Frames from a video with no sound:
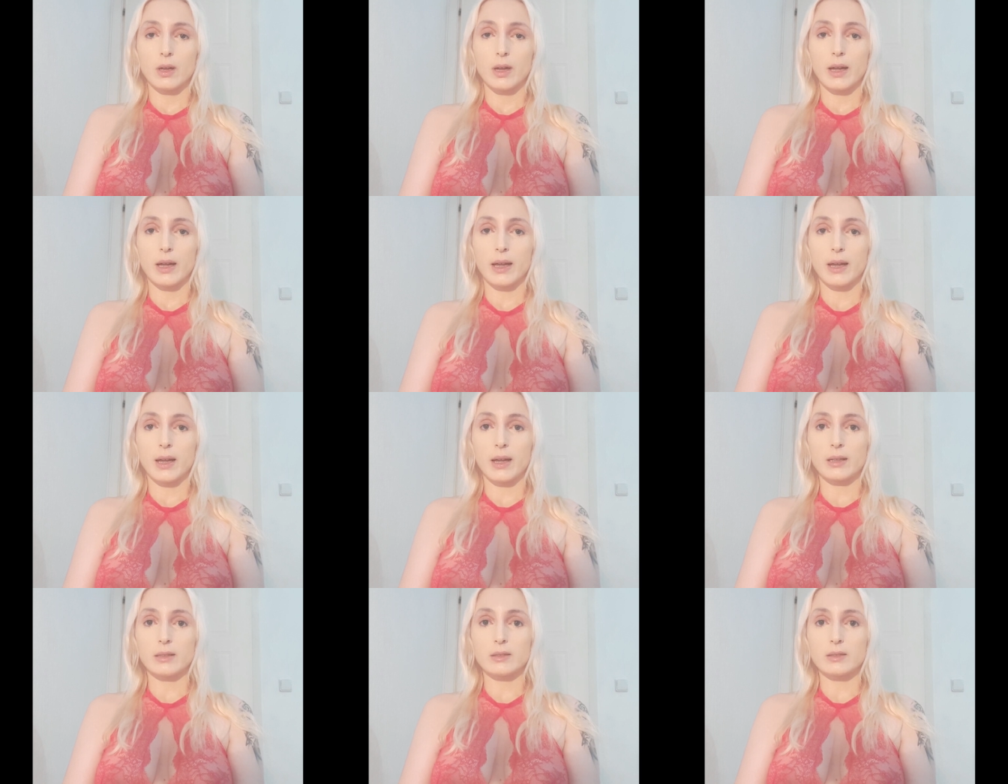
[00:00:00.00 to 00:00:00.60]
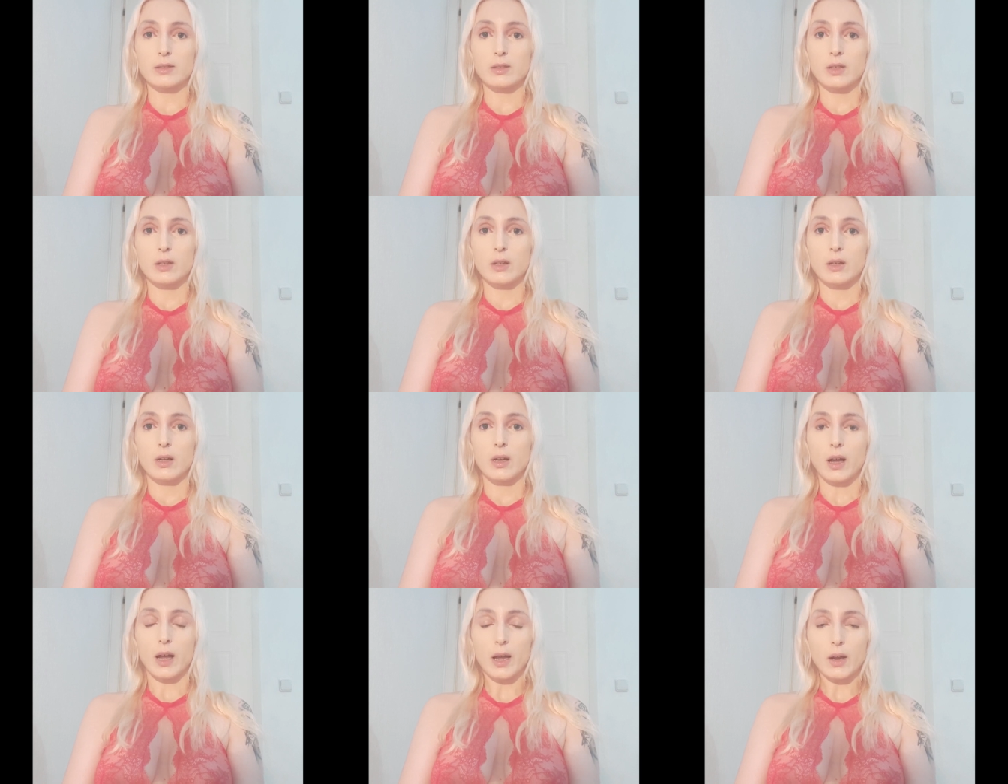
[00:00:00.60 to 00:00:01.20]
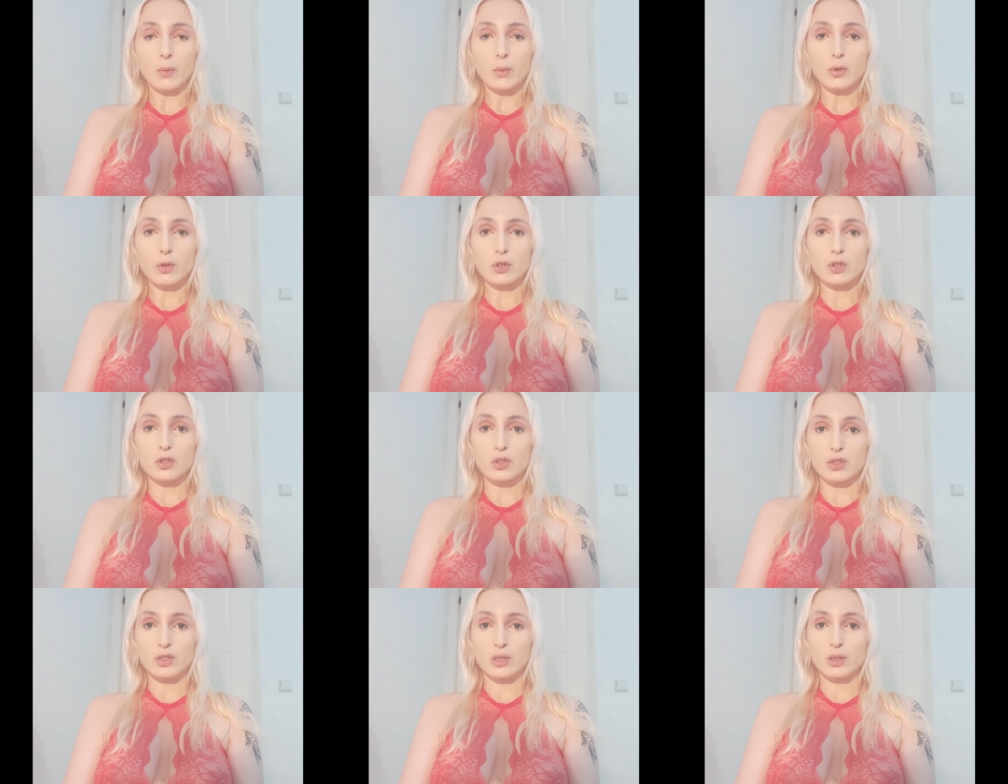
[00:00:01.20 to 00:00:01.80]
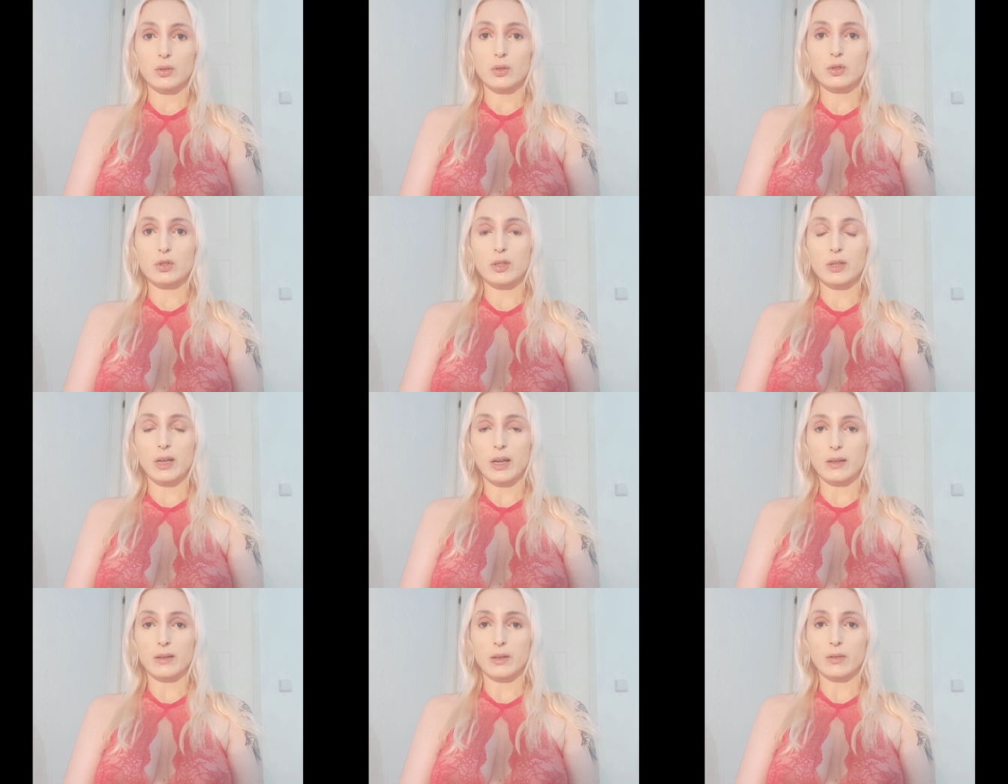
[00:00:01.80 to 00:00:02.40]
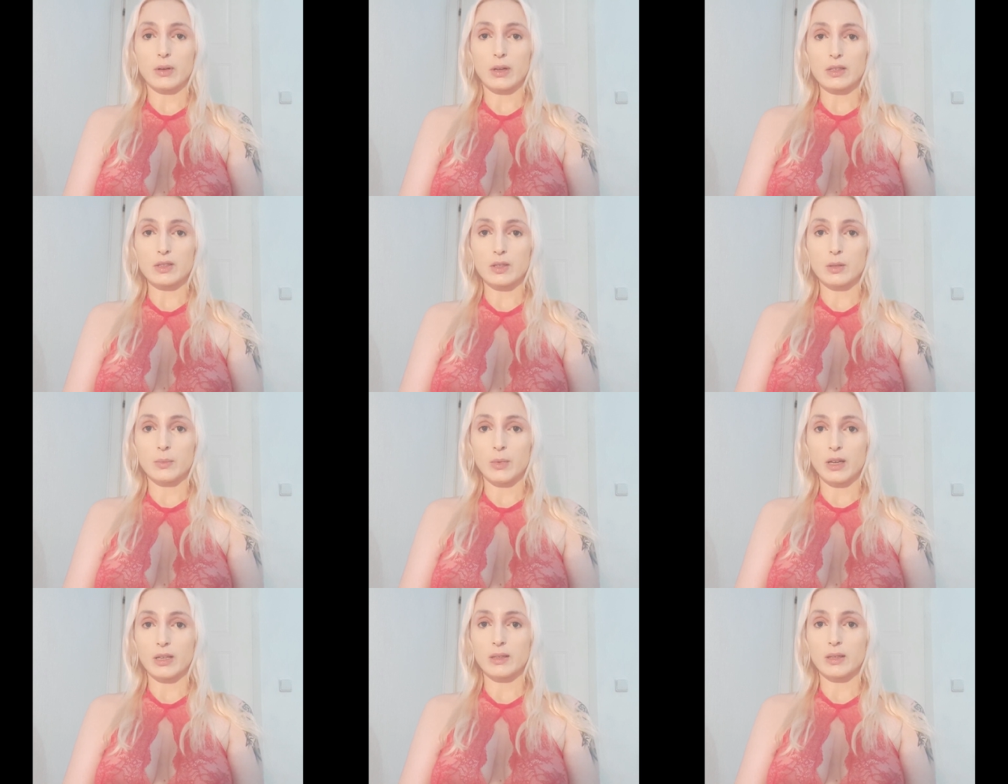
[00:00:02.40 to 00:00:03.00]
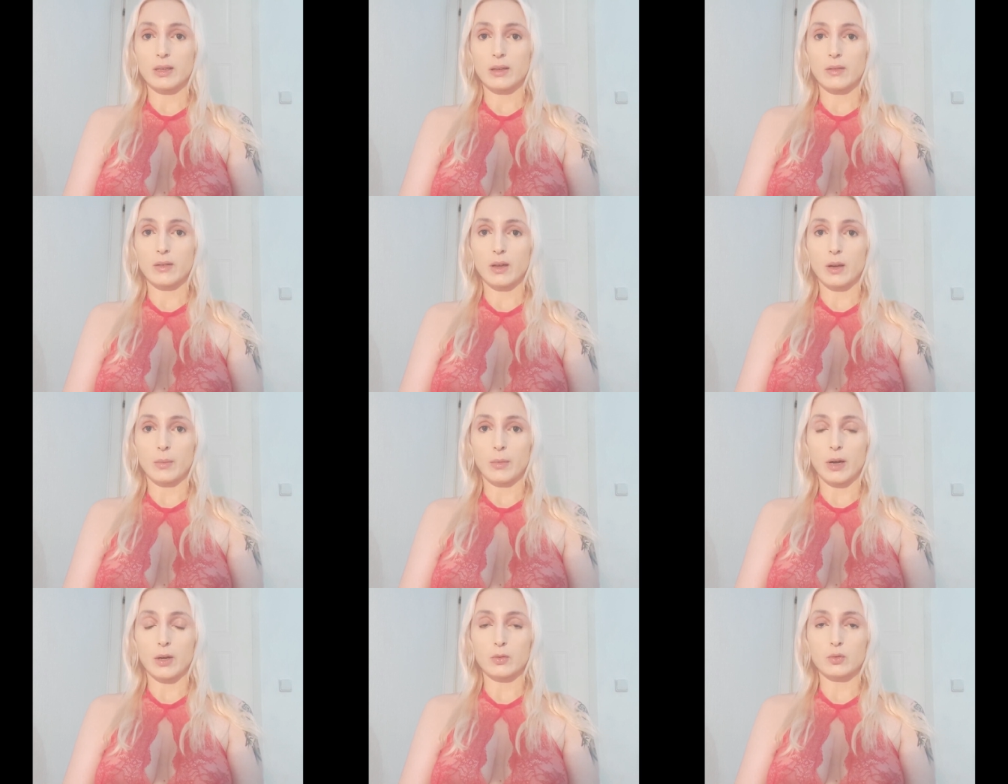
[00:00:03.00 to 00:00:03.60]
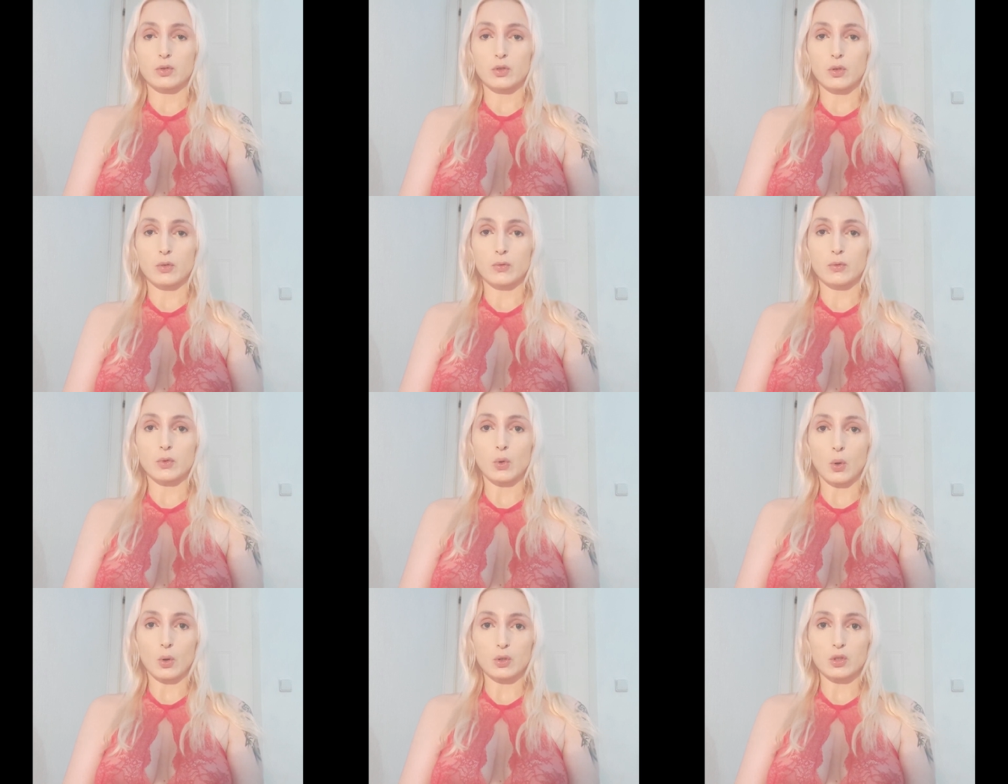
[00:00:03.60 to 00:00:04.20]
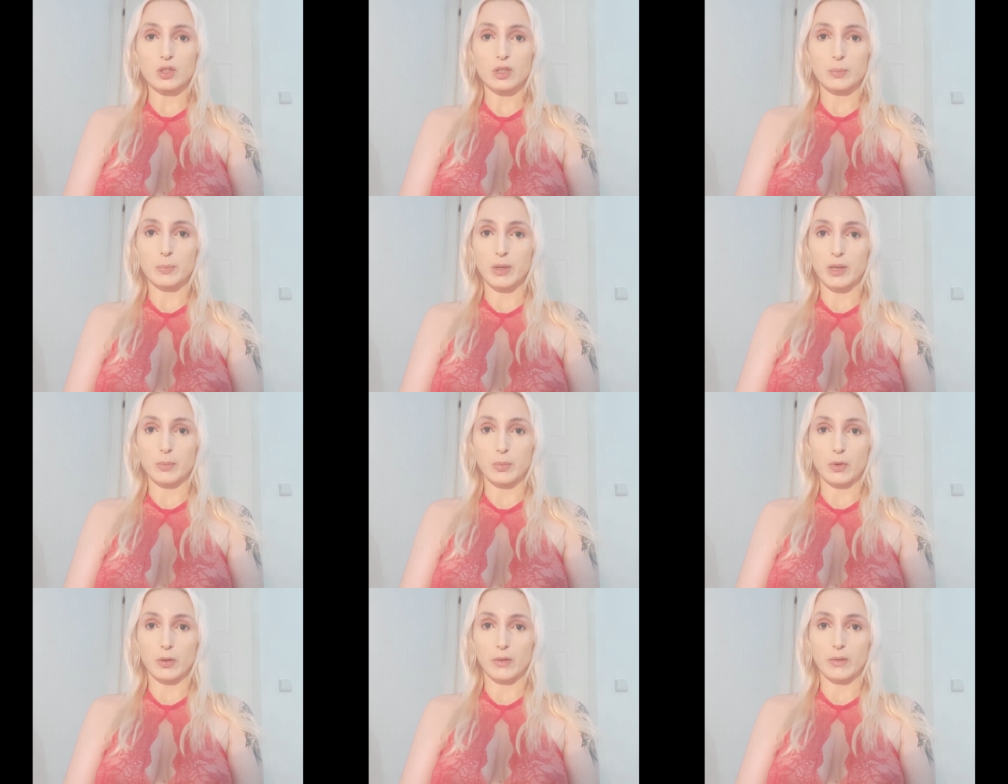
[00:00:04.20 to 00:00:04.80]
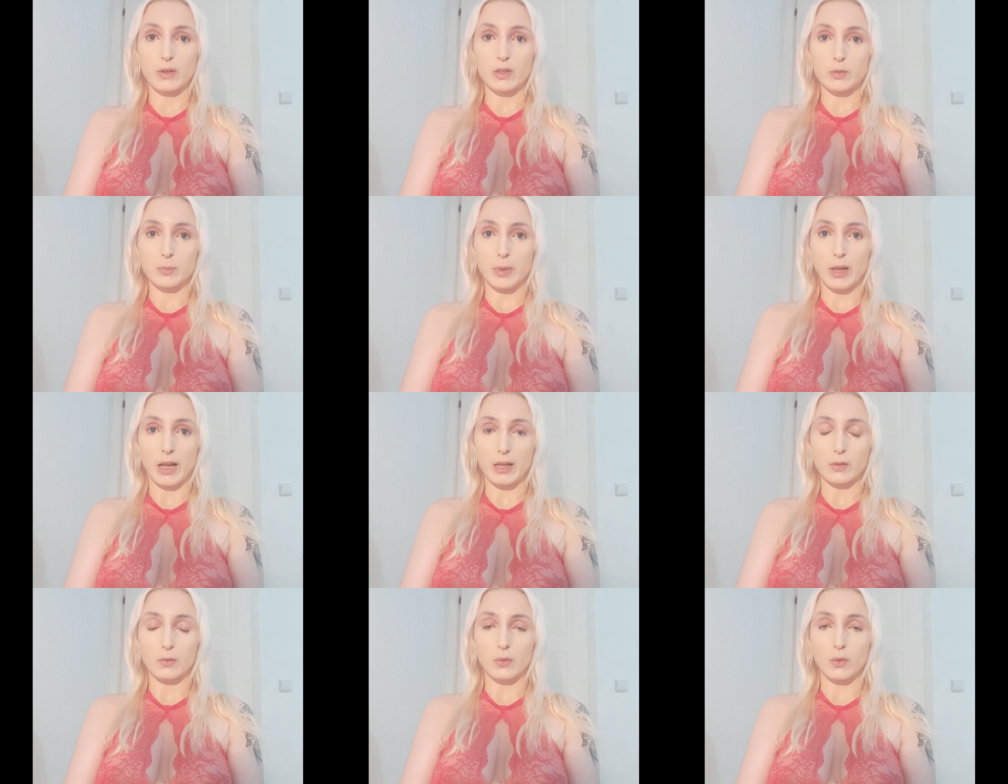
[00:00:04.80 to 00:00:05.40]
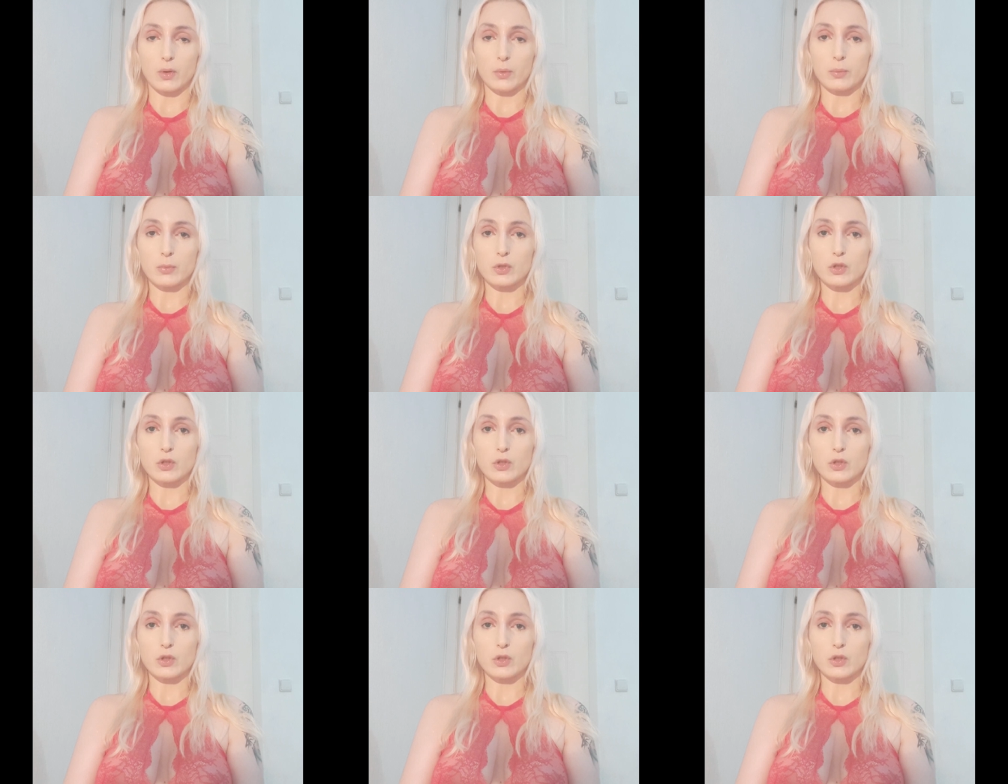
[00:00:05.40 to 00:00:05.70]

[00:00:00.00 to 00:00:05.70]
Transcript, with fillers: And I was seriously underestimating the amounts of toxic people in this platform.